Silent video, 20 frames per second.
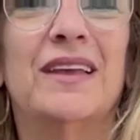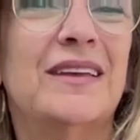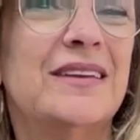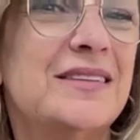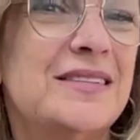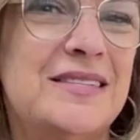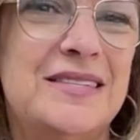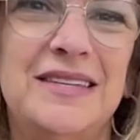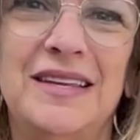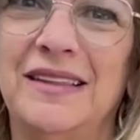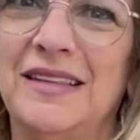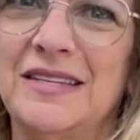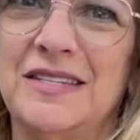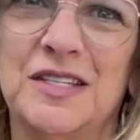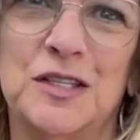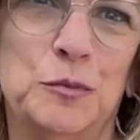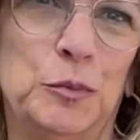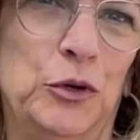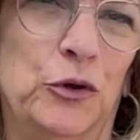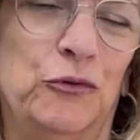See, this
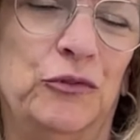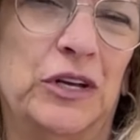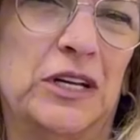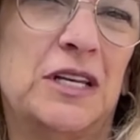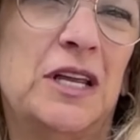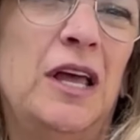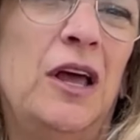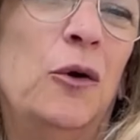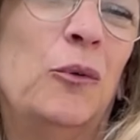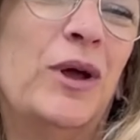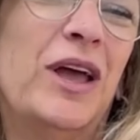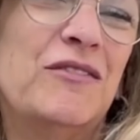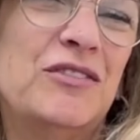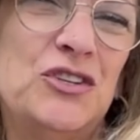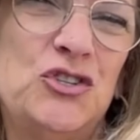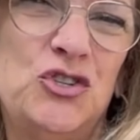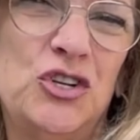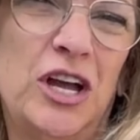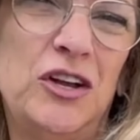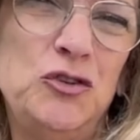is perfect. We have the
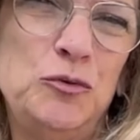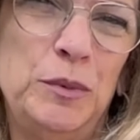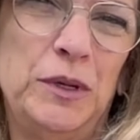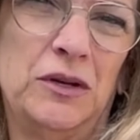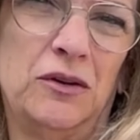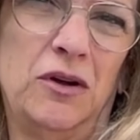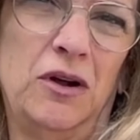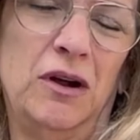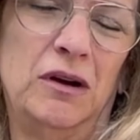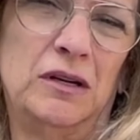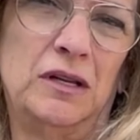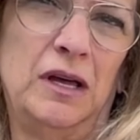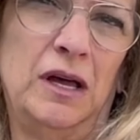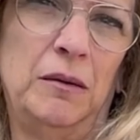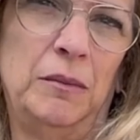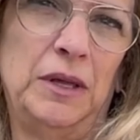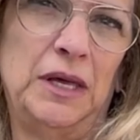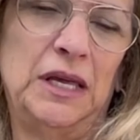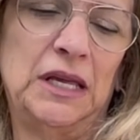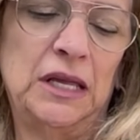Judgment card
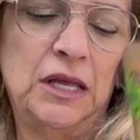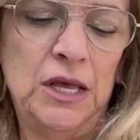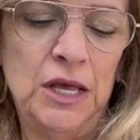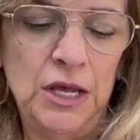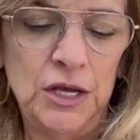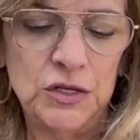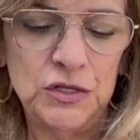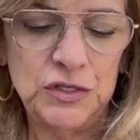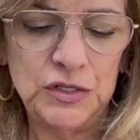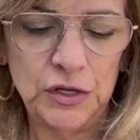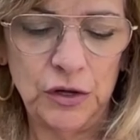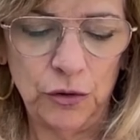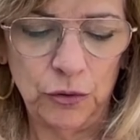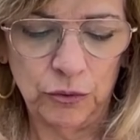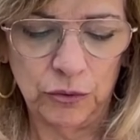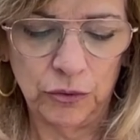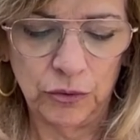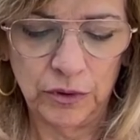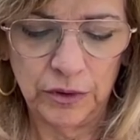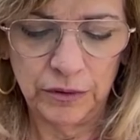coming.
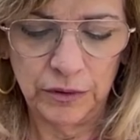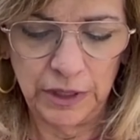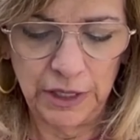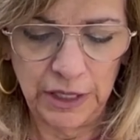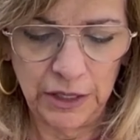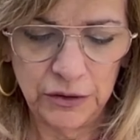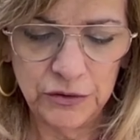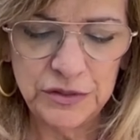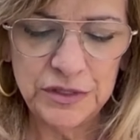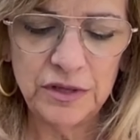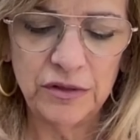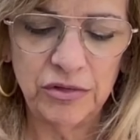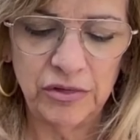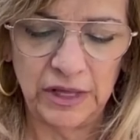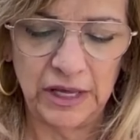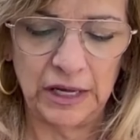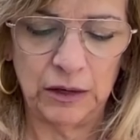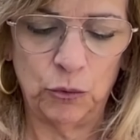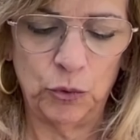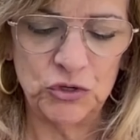So here's the
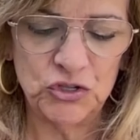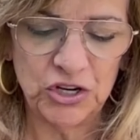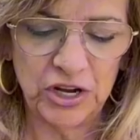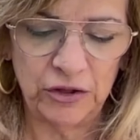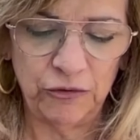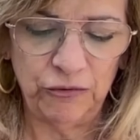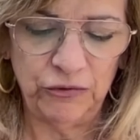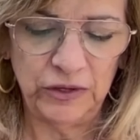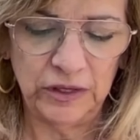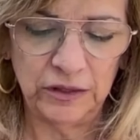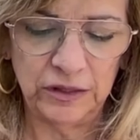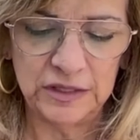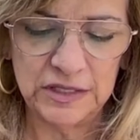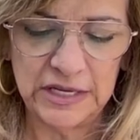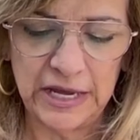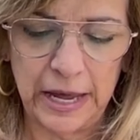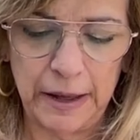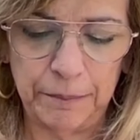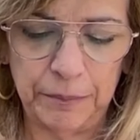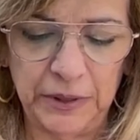thing, which I feel is
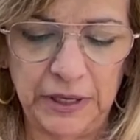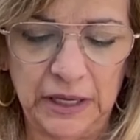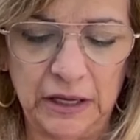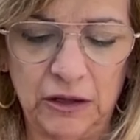happening.